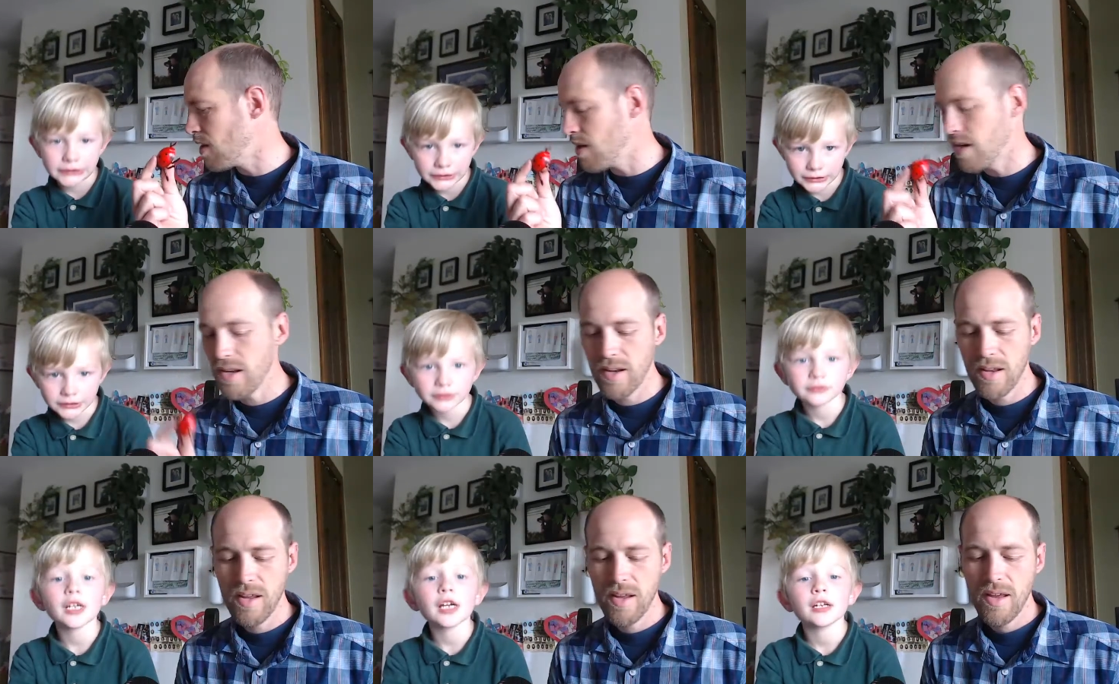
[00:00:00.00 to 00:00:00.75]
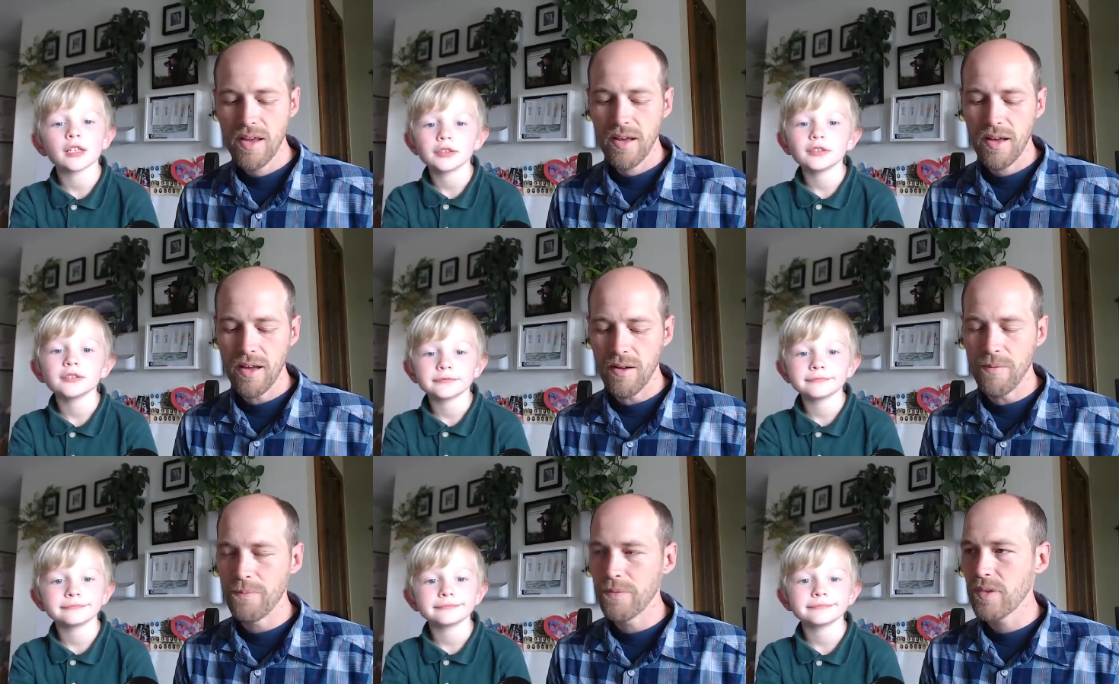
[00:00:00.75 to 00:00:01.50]
Speaker 1: on it.
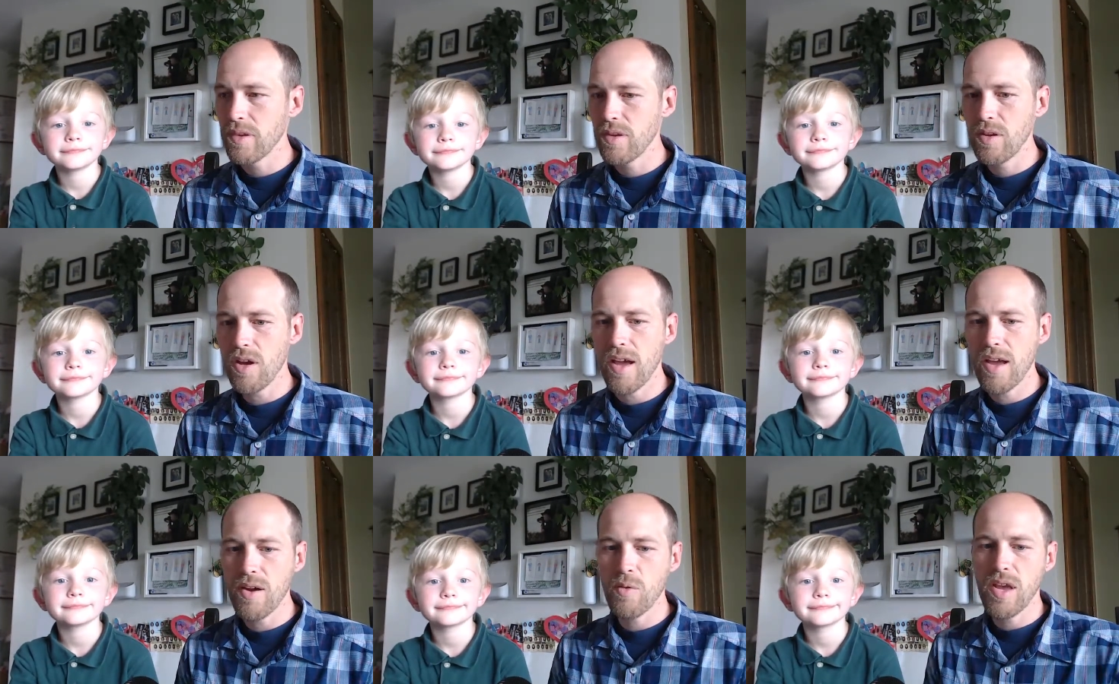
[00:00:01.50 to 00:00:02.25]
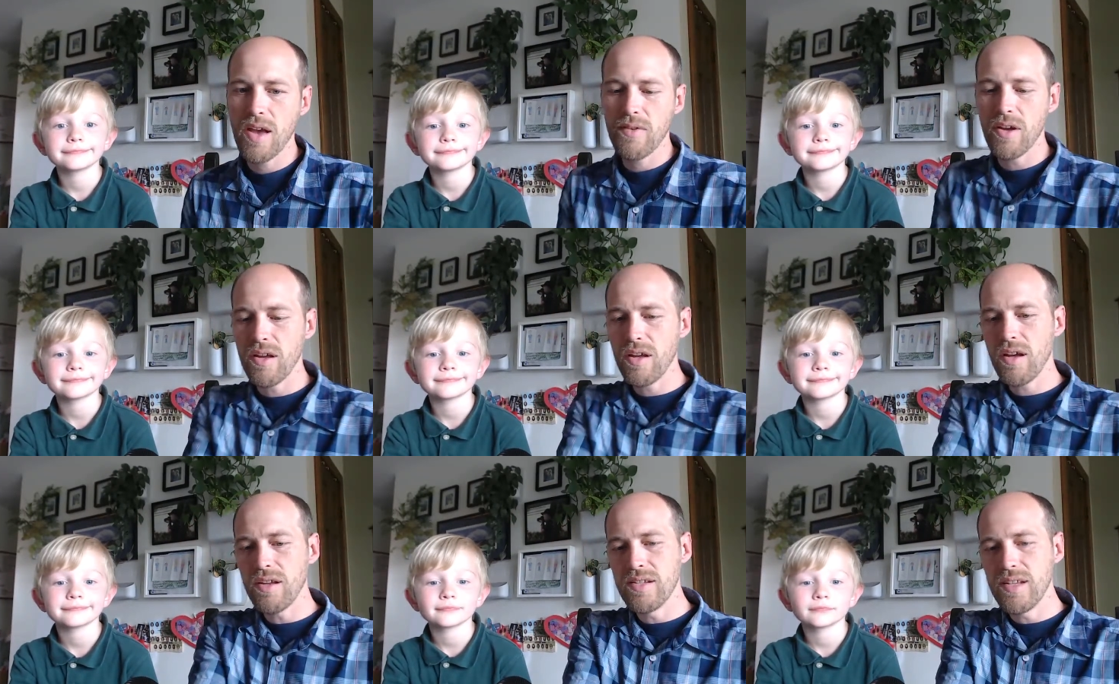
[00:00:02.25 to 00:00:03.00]
Um, I we have a,
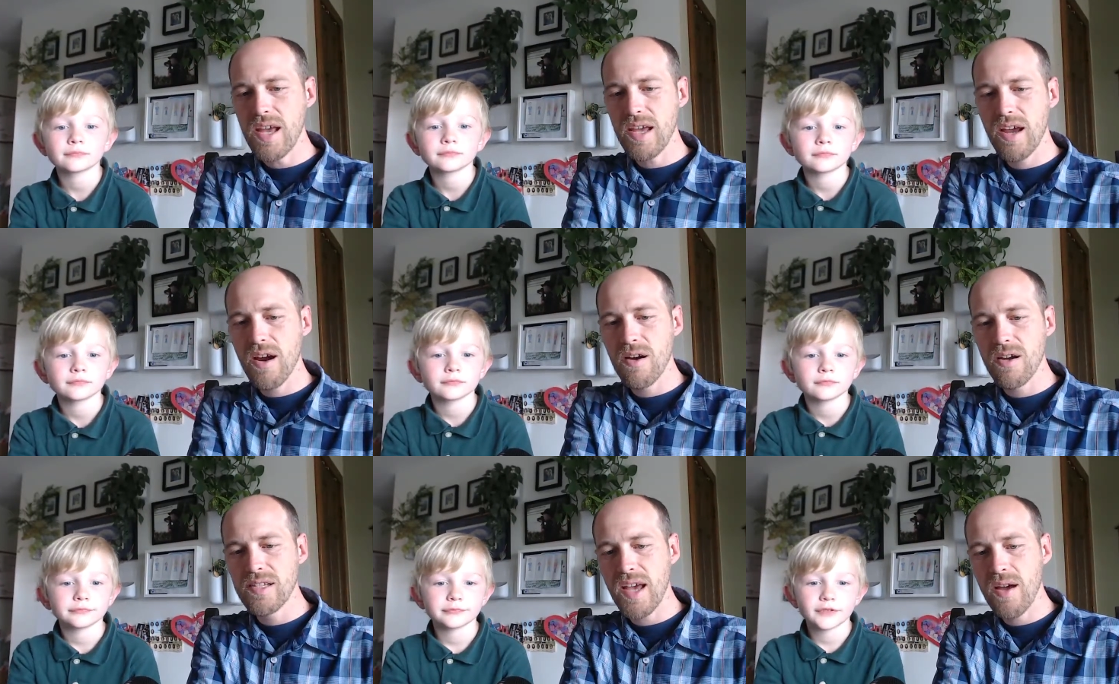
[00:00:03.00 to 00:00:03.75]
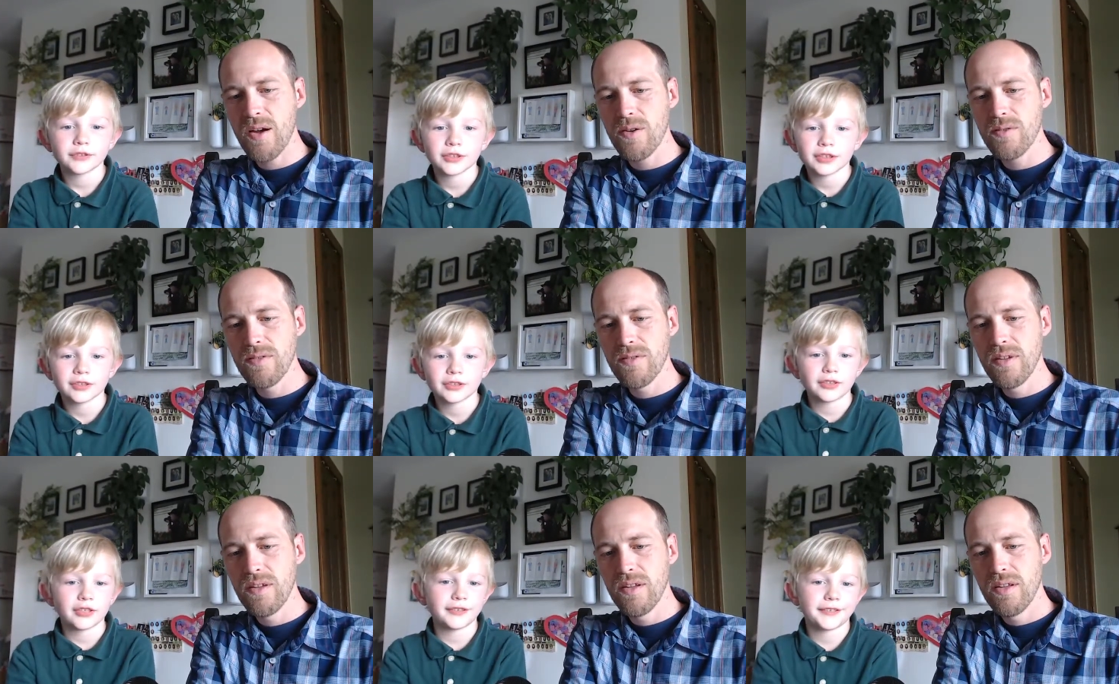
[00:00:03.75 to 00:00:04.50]
a daycare in town
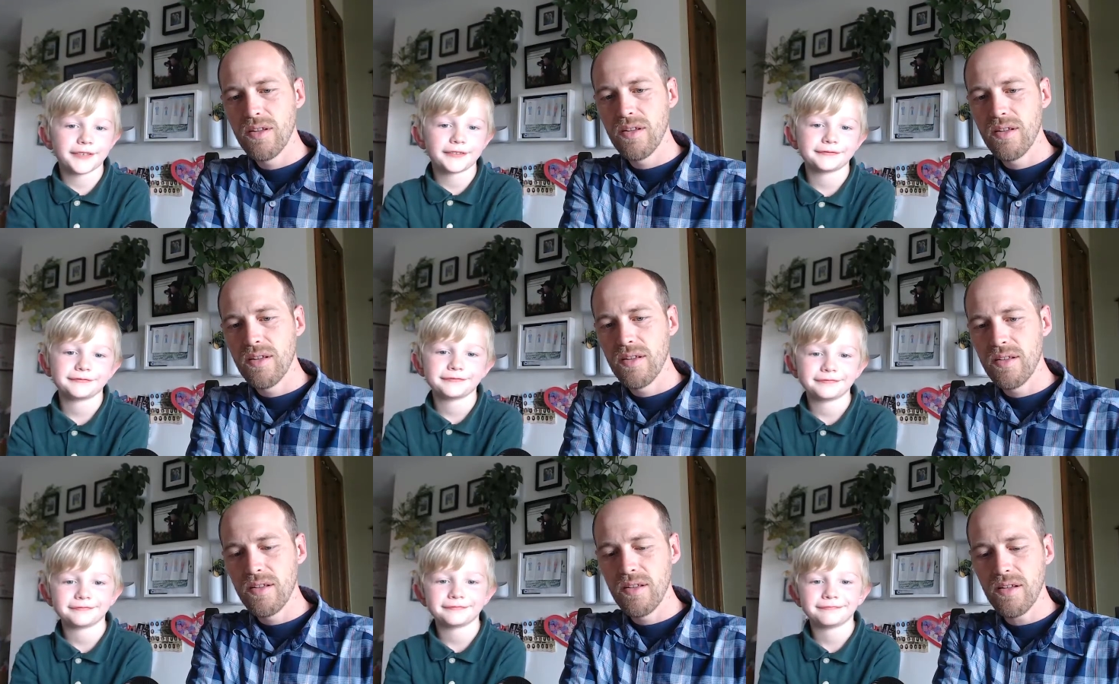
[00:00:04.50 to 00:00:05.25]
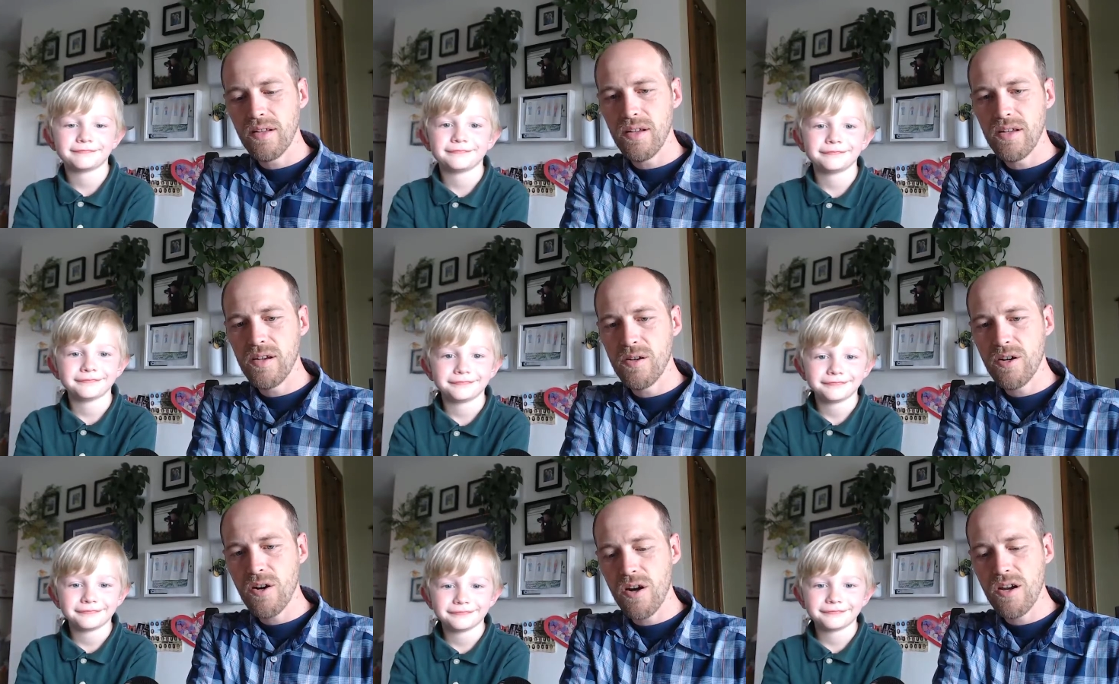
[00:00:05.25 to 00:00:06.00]
uh, here
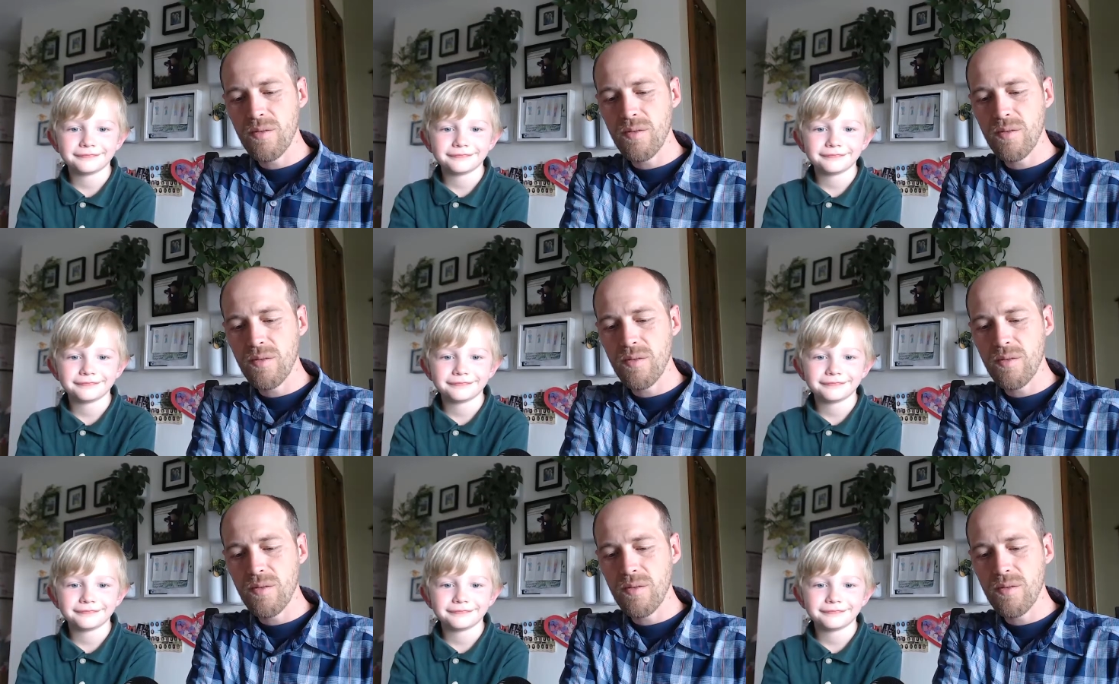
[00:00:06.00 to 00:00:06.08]
in Kearney,